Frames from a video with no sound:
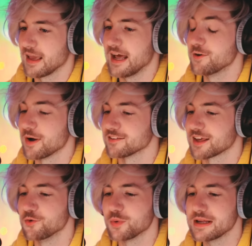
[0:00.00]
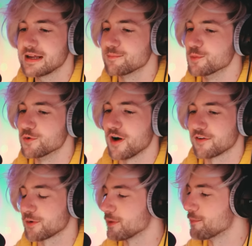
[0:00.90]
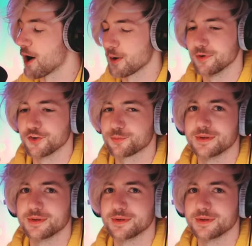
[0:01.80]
Anyways, can we move on from the marbles?